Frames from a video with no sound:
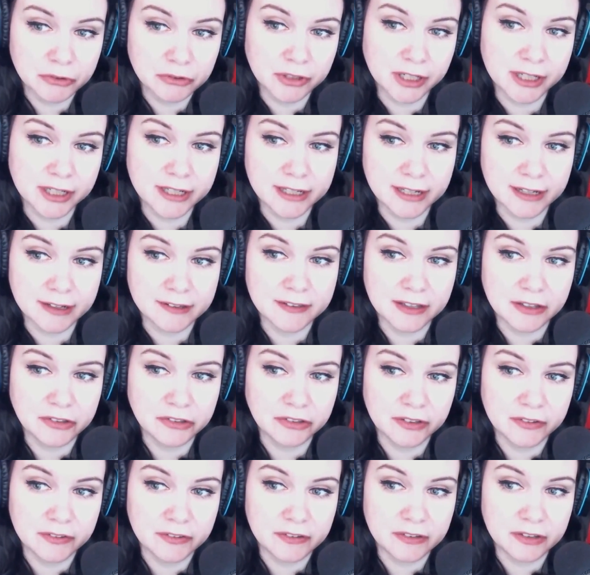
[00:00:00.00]
training
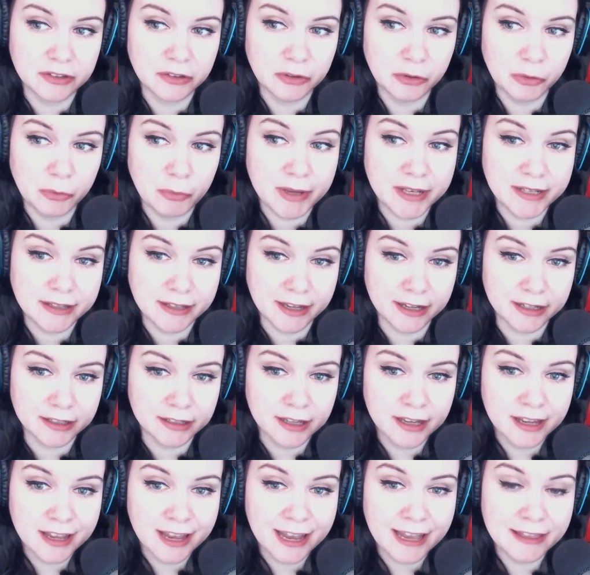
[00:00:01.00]
extensions to midnight.
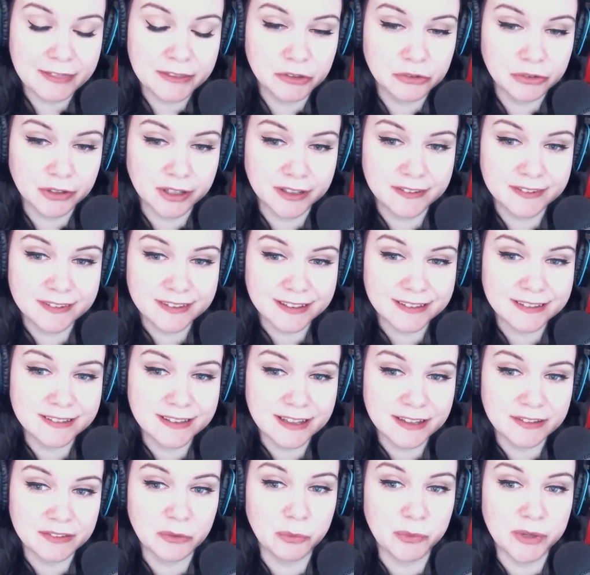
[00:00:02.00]
And they train six
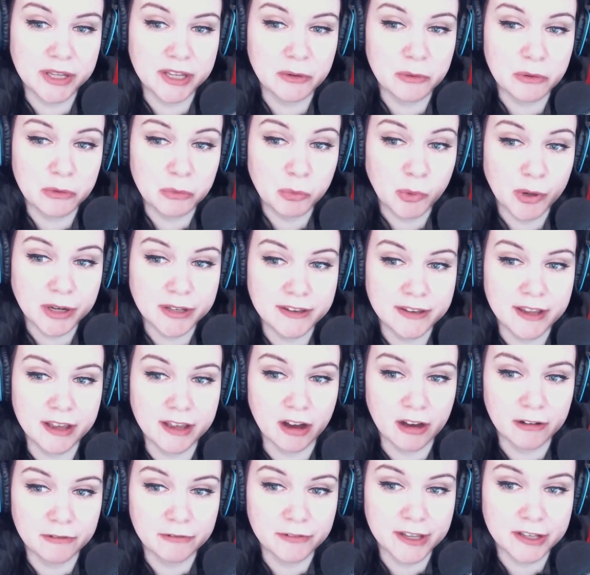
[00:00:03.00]
days a week with one day
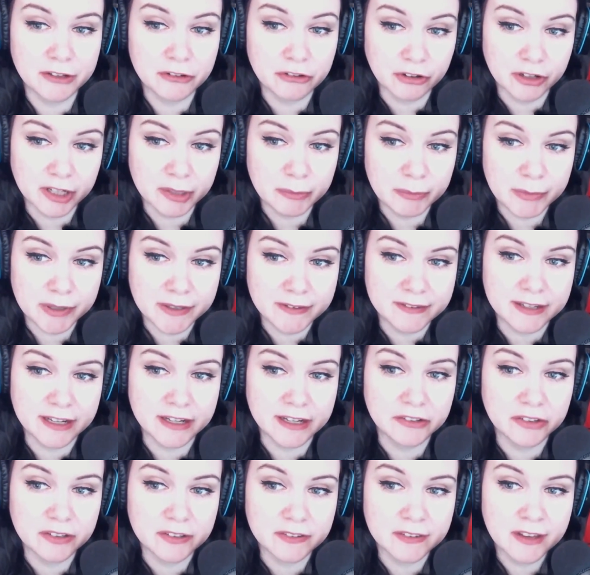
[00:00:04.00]
off. And during mid
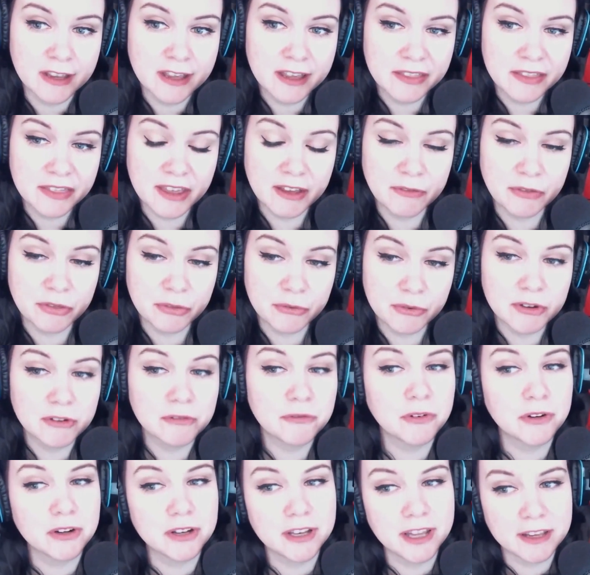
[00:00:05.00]
stages, they have three to
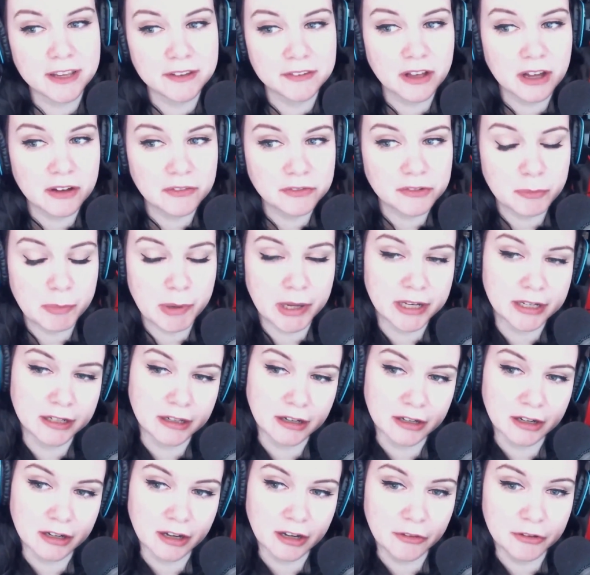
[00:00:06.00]
four days off, depending
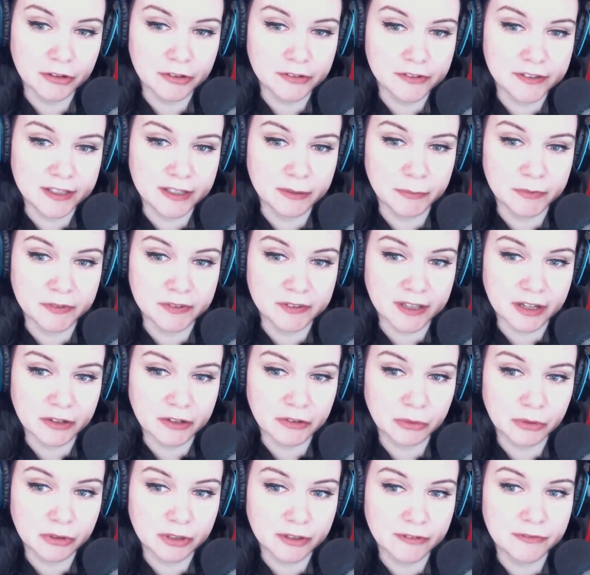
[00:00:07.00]
on other teams'
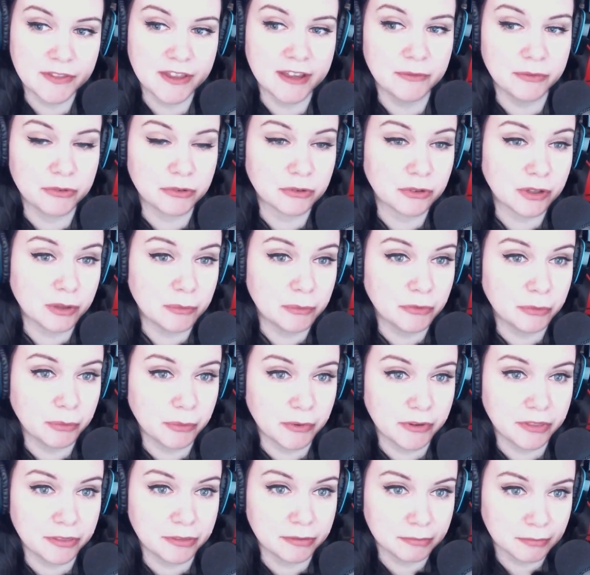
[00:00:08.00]
schedule if they have scrims
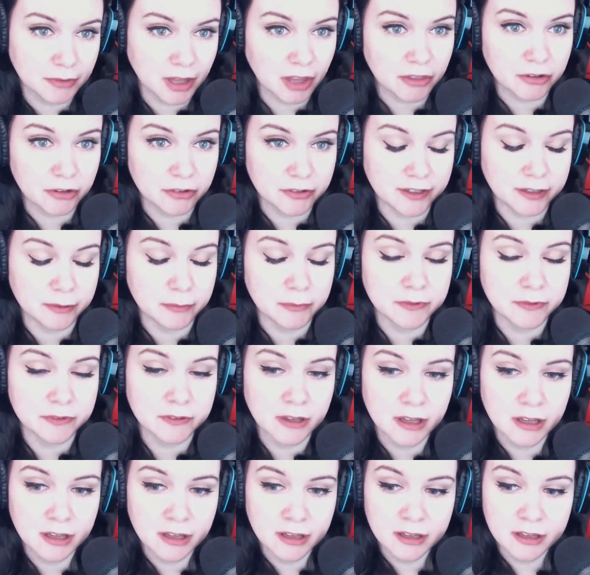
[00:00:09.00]
with other teams.
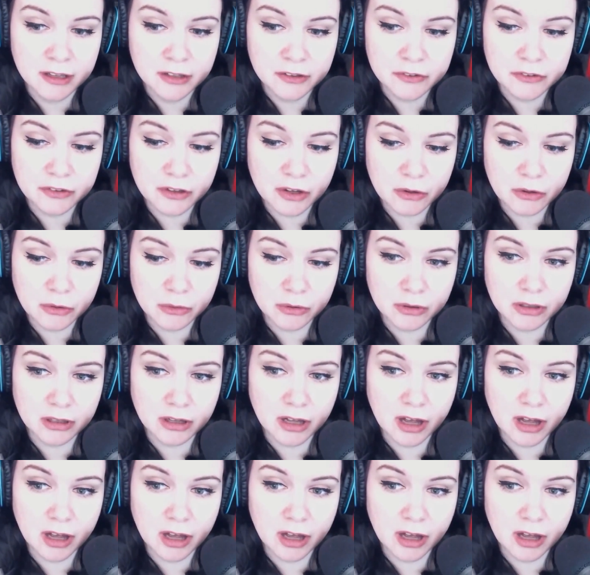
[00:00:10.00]
Uh-huh. So,